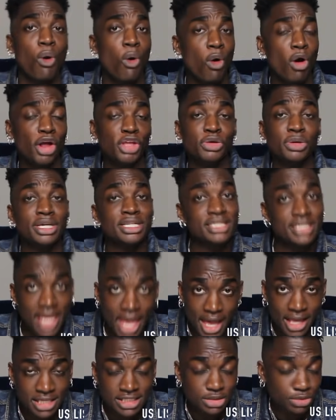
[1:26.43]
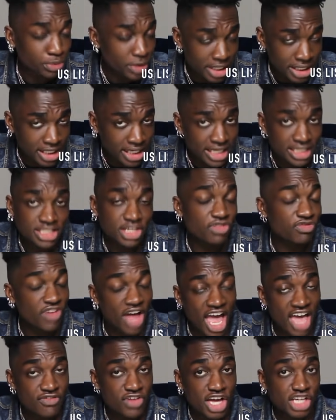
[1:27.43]
or you can text Rickey to
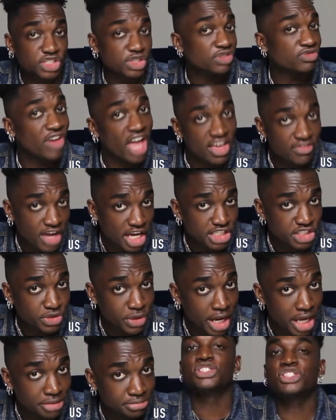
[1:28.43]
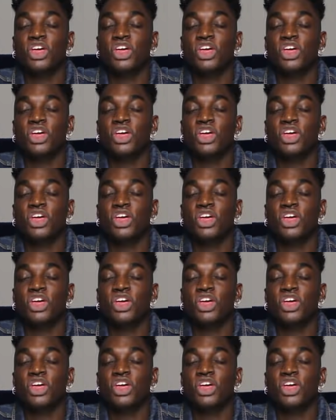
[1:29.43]
500-500.